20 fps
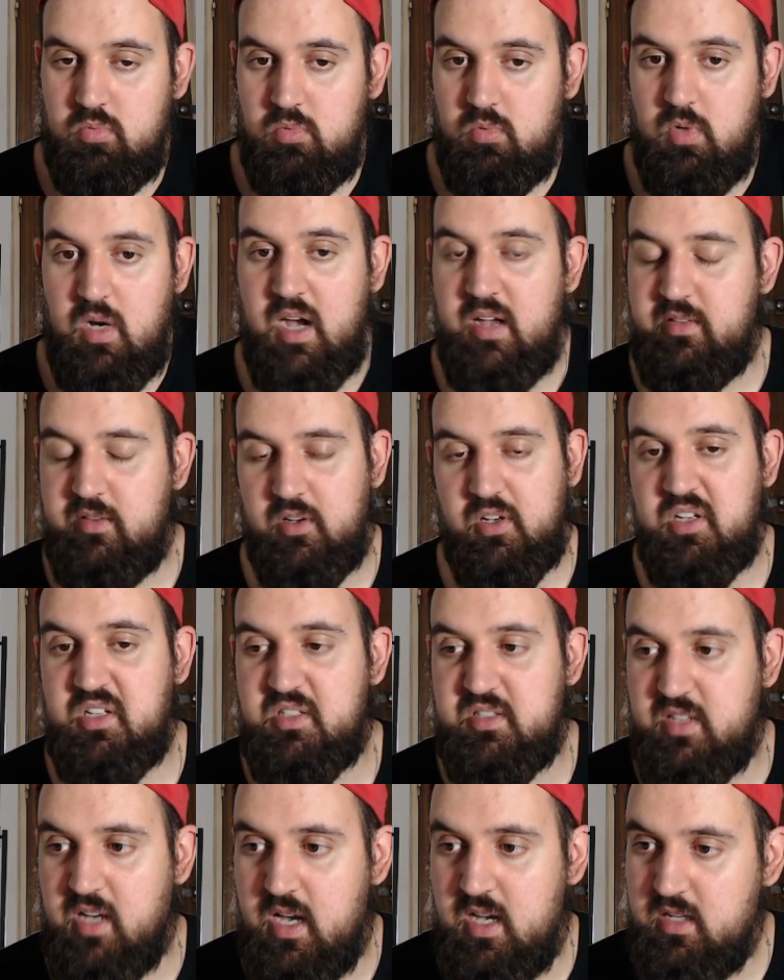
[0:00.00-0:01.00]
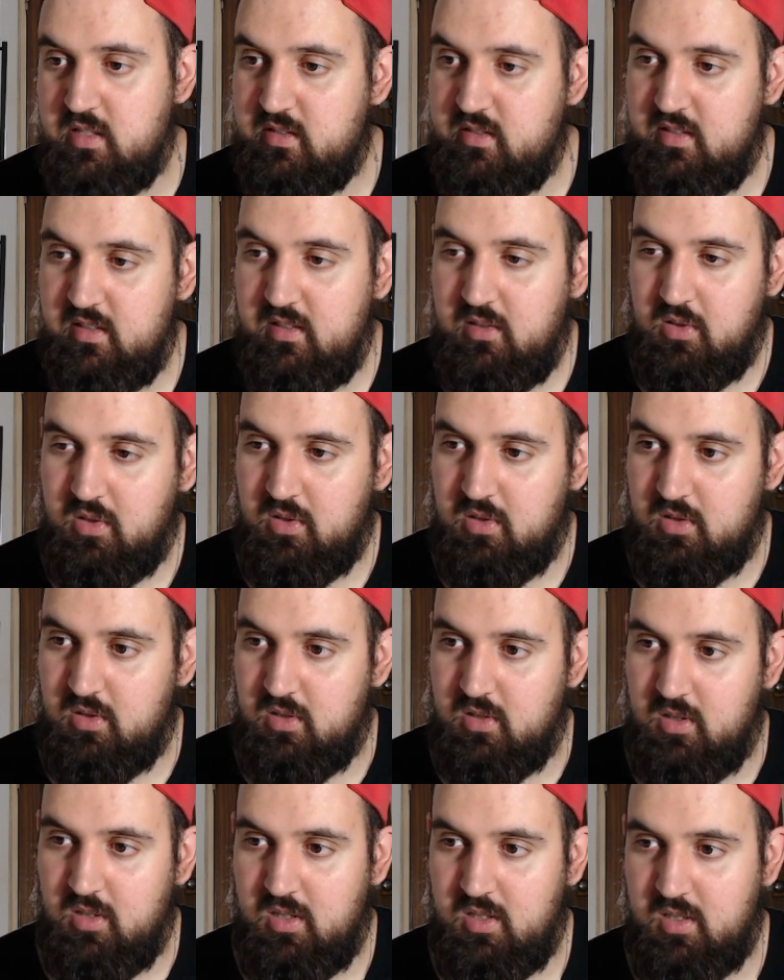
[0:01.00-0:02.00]
either anxiety
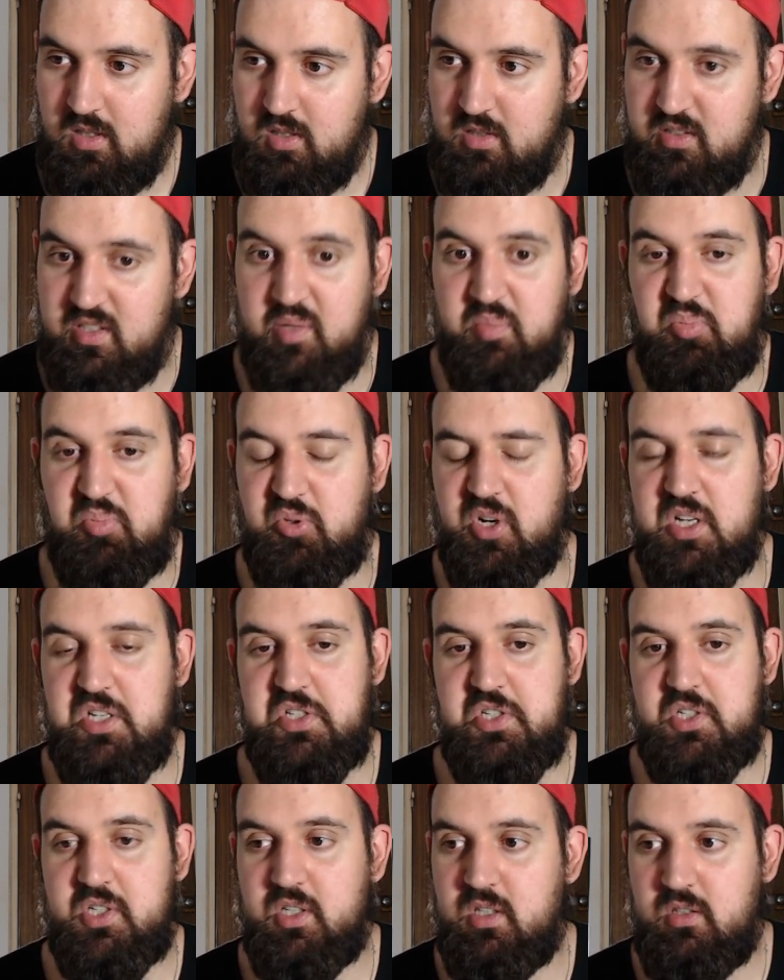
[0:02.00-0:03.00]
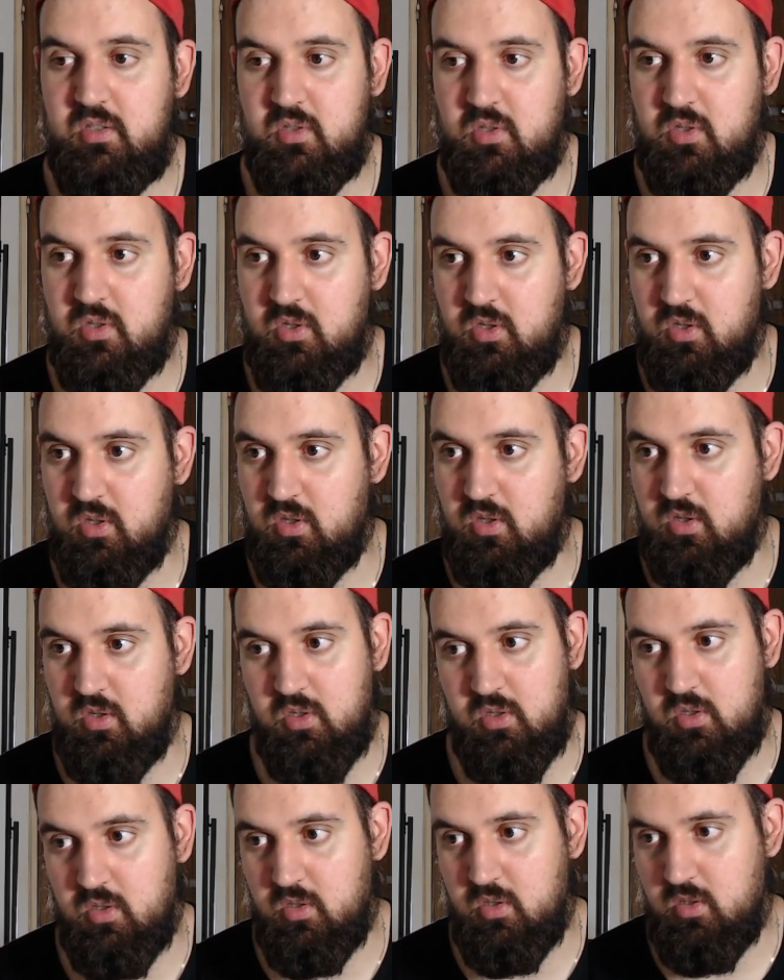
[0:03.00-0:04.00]
or uh, depression or,
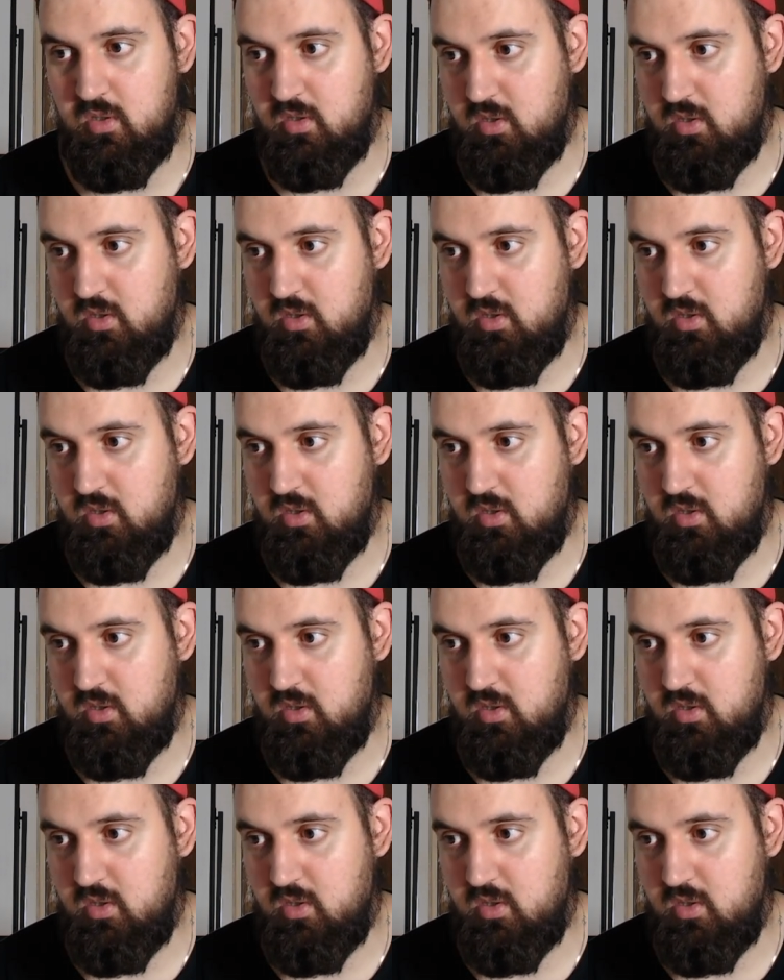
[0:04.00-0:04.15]
or